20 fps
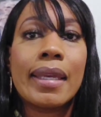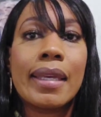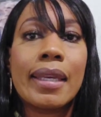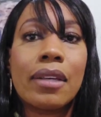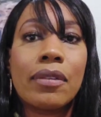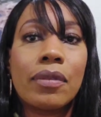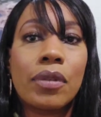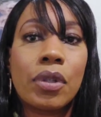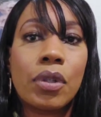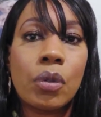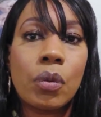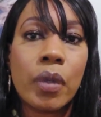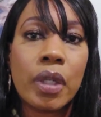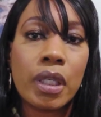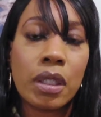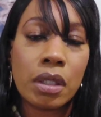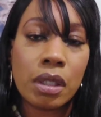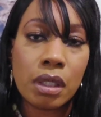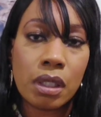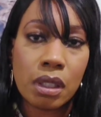If you
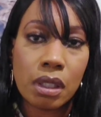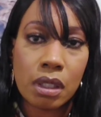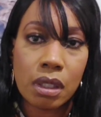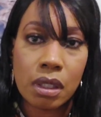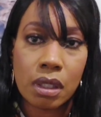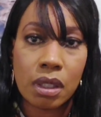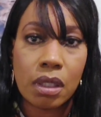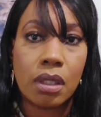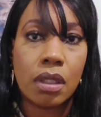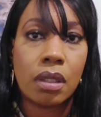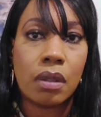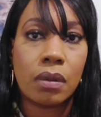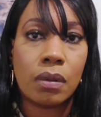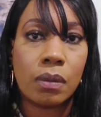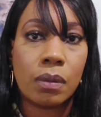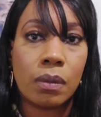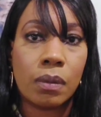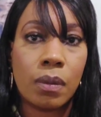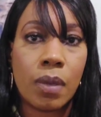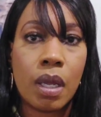went into the casino
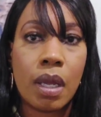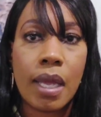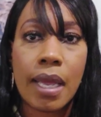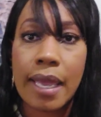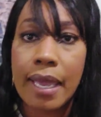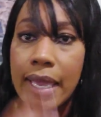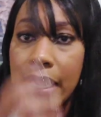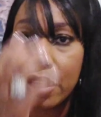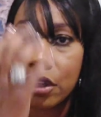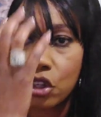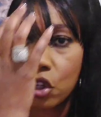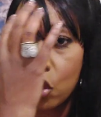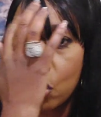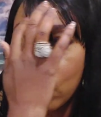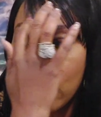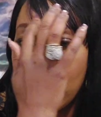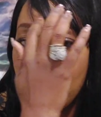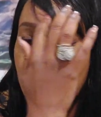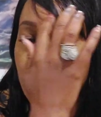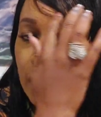and
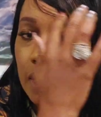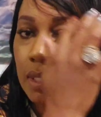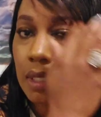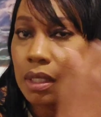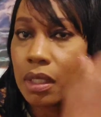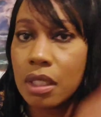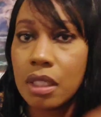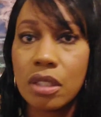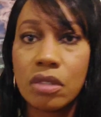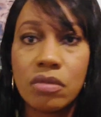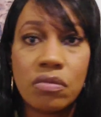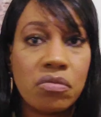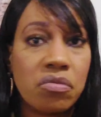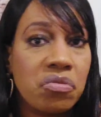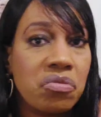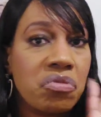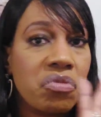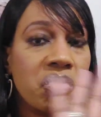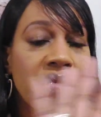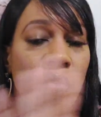you invested
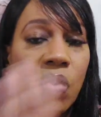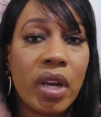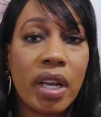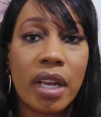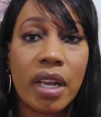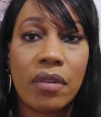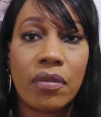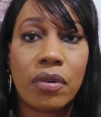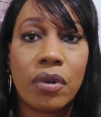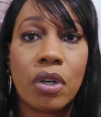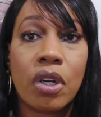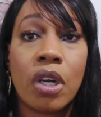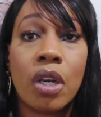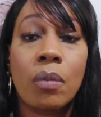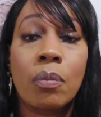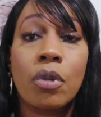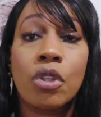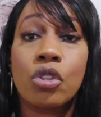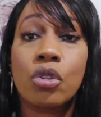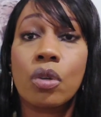whatever,
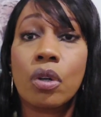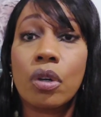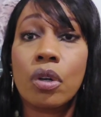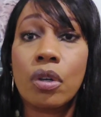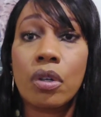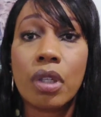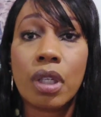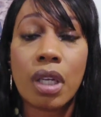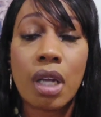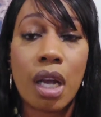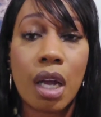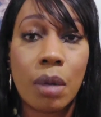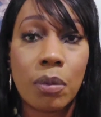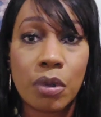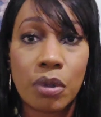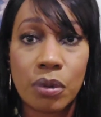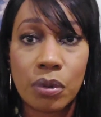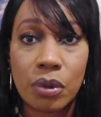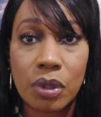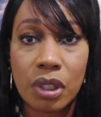but you earned a
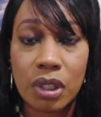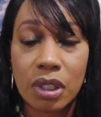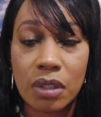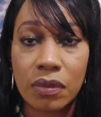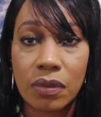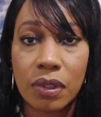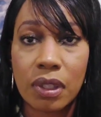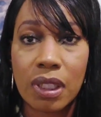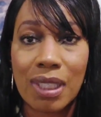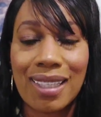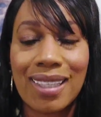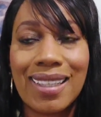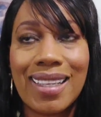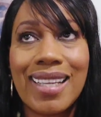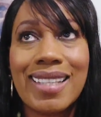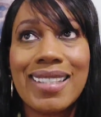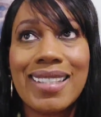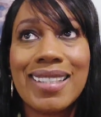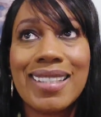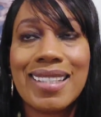comp cruise certificate,
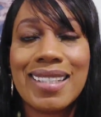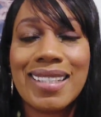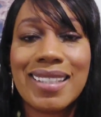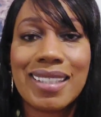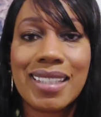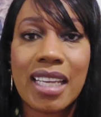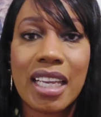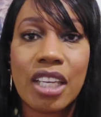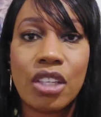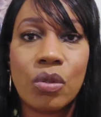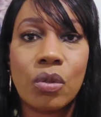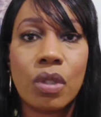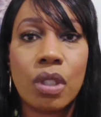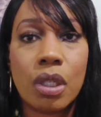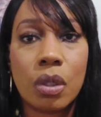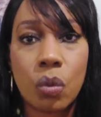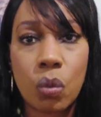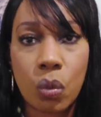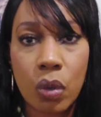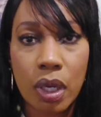let's just say you
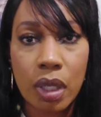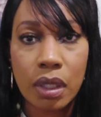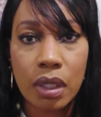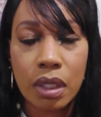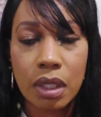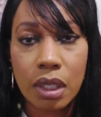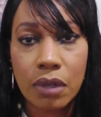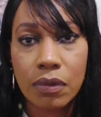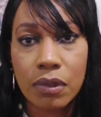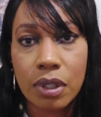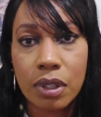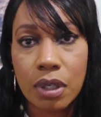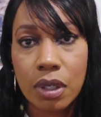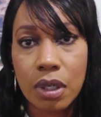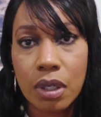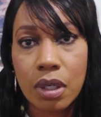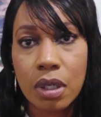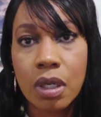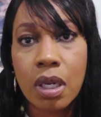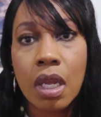did well enough to
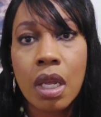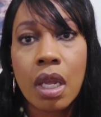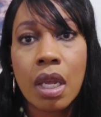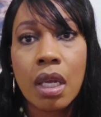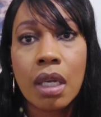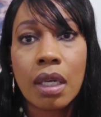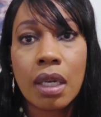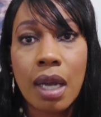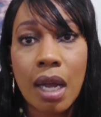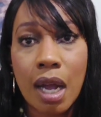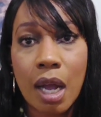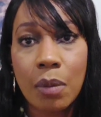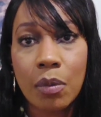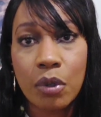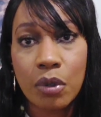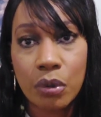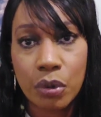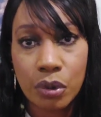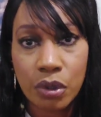earn comp